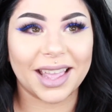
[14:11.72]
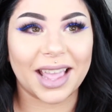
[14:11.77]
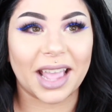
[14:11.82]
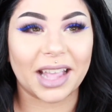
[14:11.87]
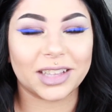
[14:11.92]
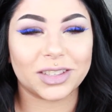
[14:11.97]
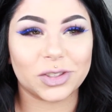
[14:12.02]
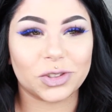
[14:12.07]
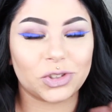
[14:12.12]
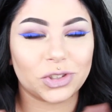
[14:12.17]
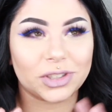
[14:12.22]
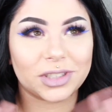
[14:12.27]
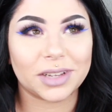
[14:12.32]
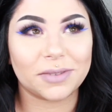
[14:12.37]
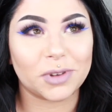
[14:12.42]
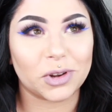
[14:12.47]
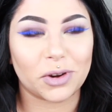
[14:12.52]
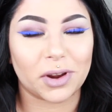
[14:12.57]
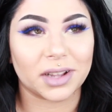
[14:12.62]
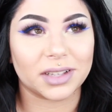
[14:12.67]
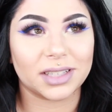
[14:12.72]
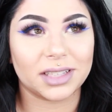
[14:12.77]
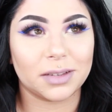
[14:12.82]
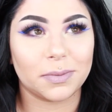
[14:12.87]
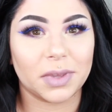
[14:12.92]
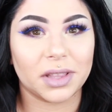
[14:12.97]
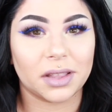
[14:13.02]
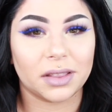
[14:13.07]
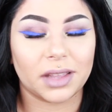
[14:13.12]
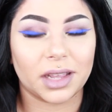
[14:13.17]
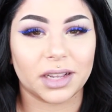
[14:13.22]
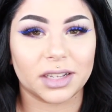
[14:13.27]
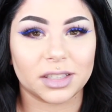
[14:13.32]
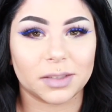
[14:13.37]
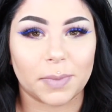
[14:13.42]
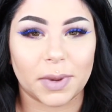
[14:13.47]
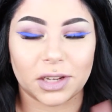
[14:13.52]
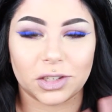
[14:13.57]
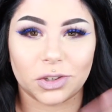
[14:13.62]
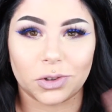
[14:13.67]
it's just even crazy to me that they
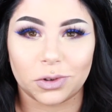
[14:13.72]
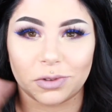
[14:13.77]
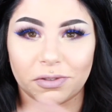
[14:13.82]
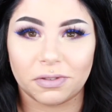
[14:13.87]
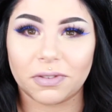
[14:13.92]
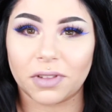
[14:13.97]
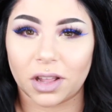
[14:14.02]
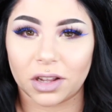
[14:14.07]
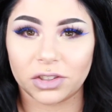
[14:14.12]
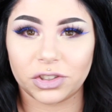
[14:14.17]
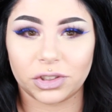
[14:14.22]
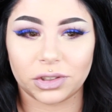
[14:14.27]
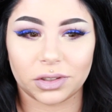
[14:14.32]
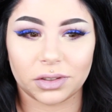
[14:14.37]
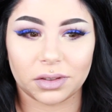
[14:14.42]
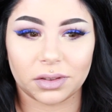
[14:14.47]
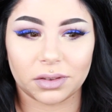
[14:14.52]
expect you to flush